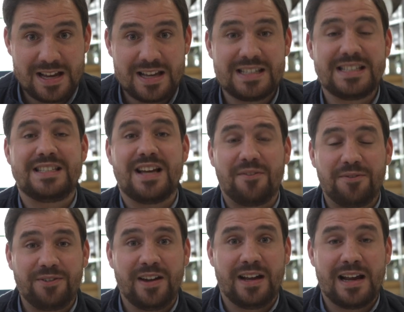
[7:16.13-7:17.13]

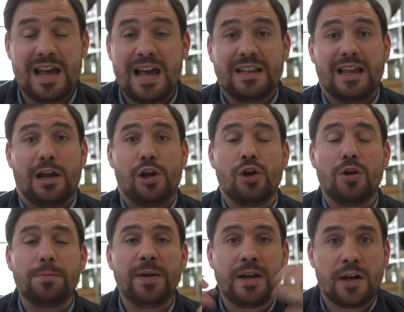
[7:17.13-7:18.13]
something that
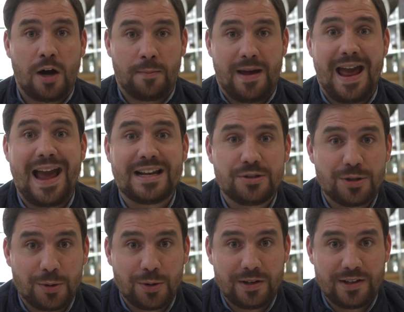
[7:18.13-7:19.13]
could become
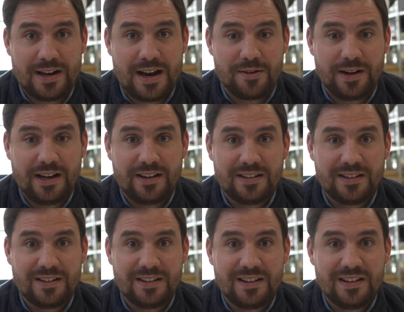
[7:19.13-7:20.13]
extraordinary
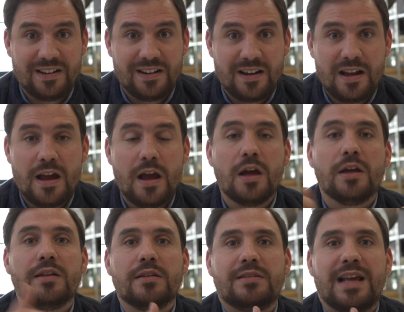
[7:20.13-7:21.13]

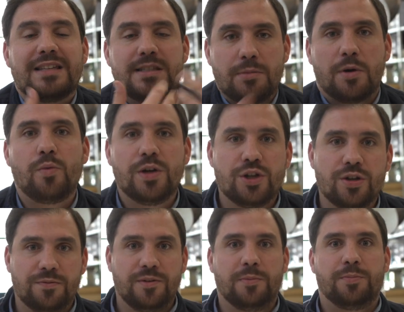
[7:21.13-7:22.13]
that's the moment we
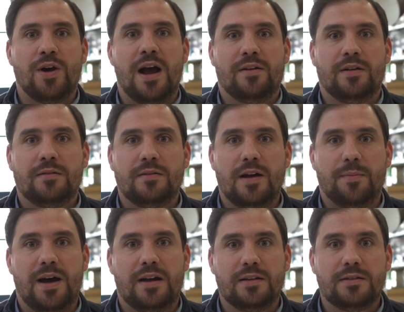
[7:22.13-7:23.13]
should feel proud
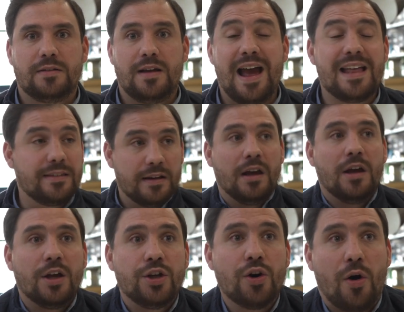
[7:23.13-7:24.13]
about it. And,
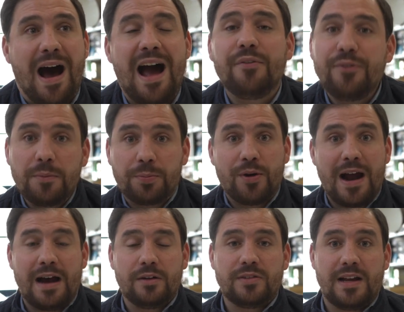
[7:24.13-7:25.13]
you know, I feel
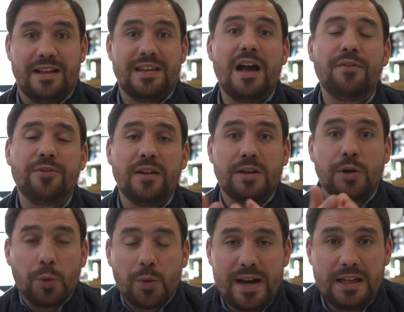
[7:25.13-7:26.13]
proud and I feel
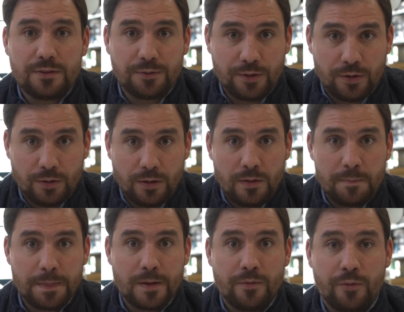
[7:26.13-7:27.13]
grateful
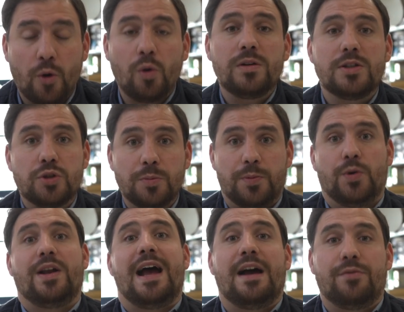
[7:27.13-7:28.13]
for all the
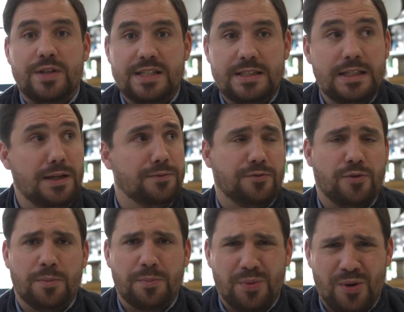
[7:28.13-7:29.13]
support I have received
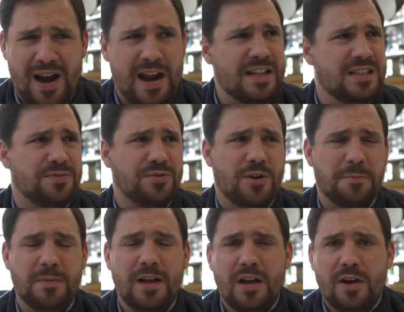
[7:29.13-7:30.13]
from brands,
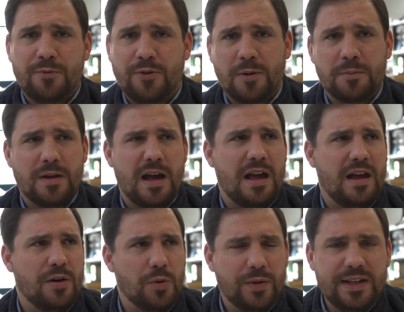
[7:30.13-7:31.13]
from from
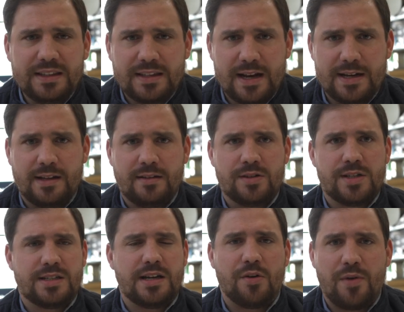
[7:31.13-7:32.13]
uh,
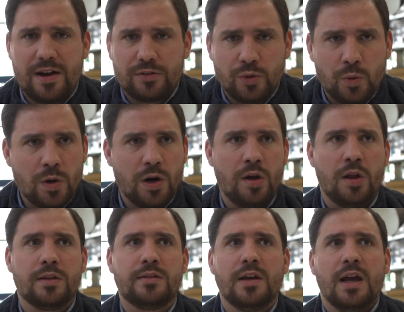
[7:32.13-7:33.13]
retailers around the
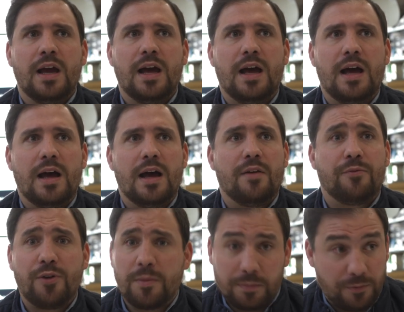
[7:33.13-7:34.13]
world, uh,
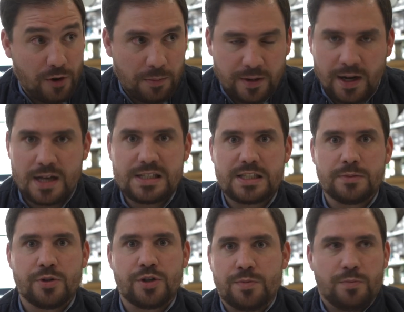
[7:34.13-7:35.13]
from from
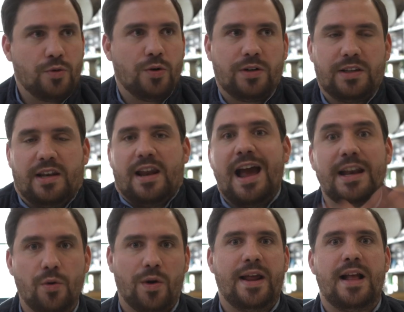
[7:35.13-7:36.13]
customers more than
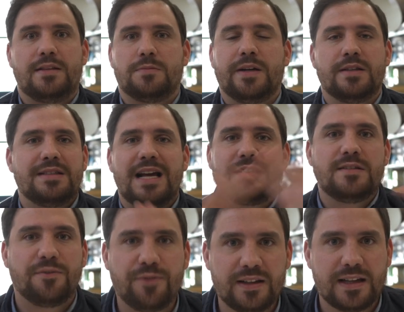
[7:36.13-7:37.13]
anyone else, because that's
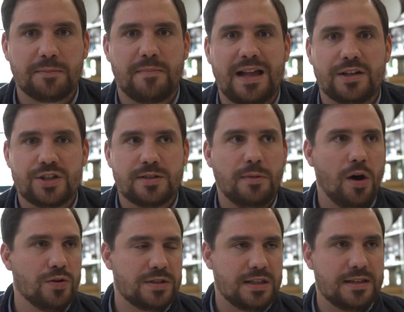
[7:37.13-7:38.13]
the thing that matters the
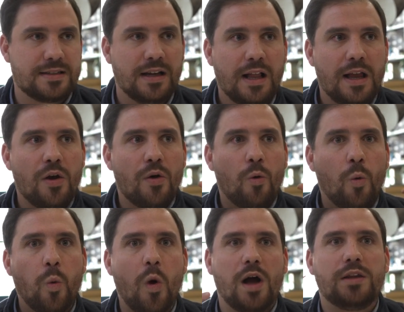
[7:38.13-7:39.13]
most. Is
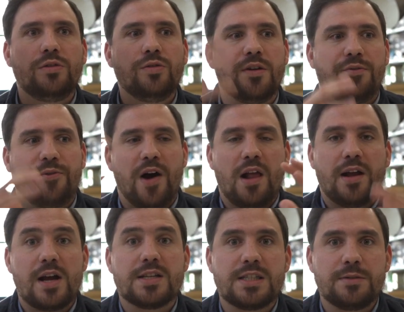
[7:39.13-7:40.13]
what do the final
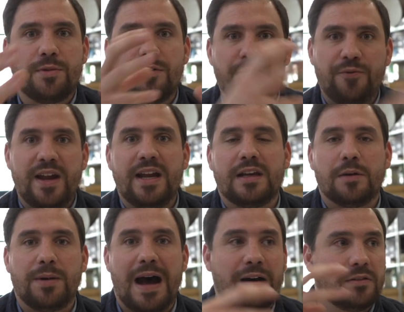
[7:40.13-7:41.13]
customer think
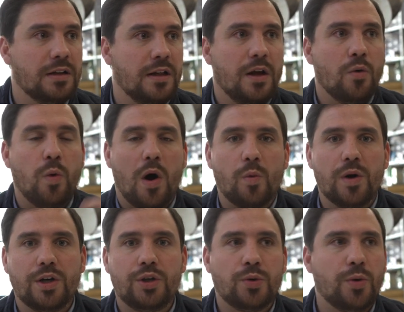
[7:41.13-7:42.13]
about what
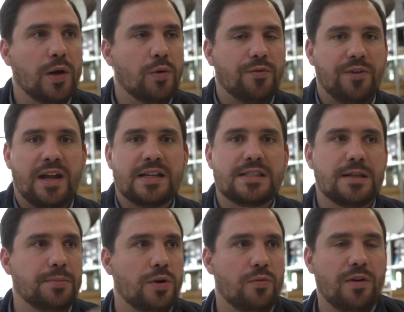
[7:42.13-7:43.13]
we're doing with
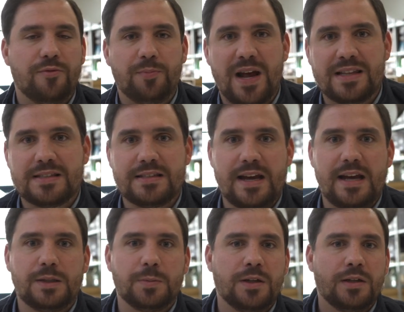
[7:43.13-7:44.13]
Inkstable, with Pen
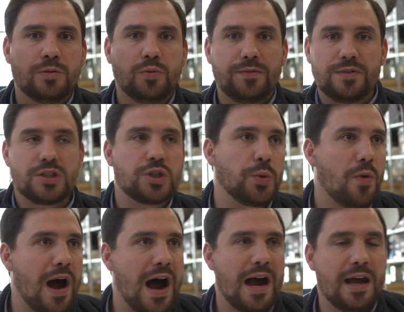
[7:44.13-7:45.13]
Statement, with
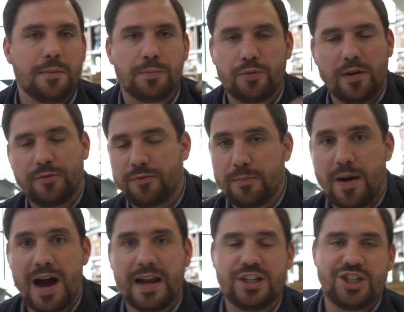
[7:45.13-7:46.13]
Describe, with
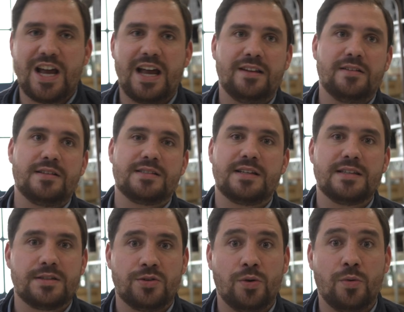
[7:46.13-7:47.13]
my channels, and
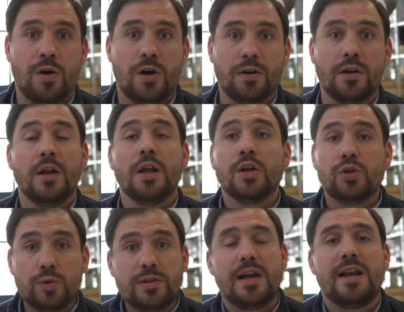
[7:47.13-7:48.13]
so on?
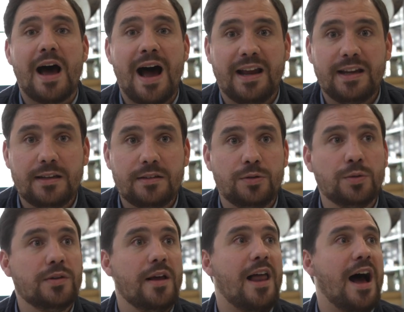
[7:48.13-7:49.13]
Do they like it? Do
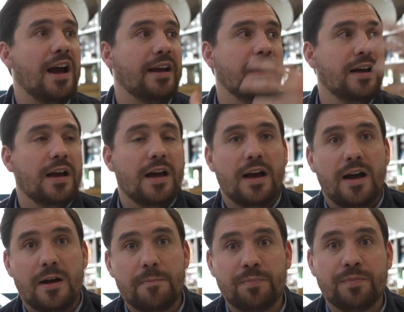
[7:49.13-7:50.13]
they like
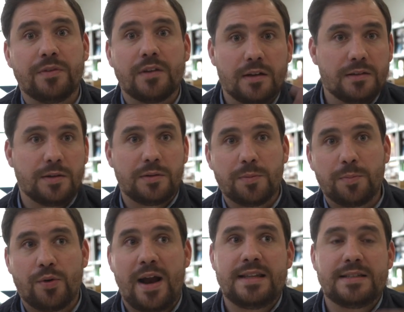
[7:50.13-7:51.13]
um, the, the, the
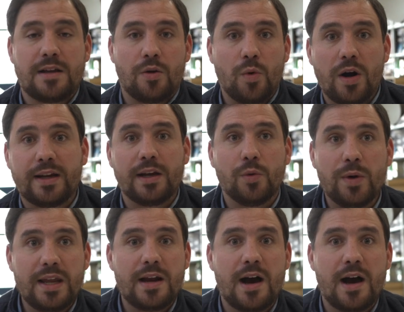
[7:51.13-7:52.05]
brands that are working with